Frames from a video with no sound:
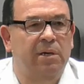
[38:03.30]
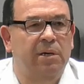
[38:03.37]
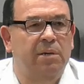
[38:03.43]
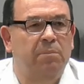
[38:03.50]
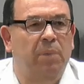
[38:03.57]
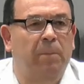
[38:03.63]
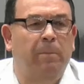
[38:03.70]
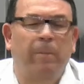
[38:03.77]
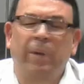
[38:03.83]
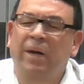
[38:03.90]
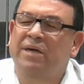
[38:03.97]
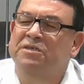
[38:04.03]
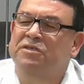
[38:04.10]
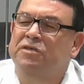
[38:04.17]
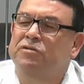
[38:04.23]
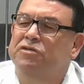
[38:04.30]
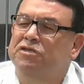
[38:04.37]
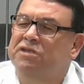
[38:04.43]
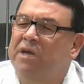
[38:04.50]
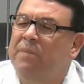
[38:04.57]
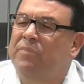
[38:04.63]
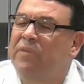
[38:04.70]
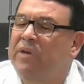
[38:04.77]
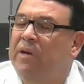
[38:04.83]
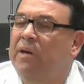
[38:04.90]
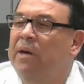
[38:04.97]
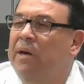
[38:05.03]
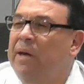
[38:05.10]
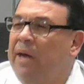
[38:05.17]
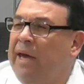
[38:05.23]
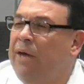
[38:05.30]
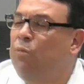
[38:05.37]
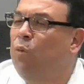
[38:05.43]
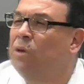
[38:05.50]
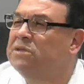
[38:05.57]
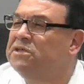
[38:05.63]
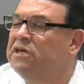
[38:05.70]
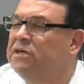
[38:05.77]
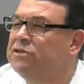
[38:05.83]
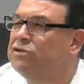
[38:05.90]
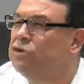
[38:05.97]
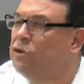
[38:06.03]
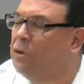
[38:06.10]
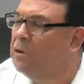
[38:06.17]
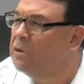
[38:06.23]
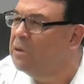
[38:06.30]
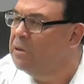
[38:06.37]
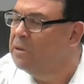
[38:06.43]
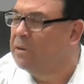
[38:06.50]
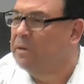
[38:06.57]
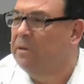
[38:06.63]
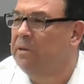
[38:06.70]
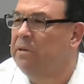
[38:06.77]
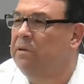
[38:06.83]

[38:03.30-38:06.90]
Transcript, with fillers: But because there's something He wants us to learn,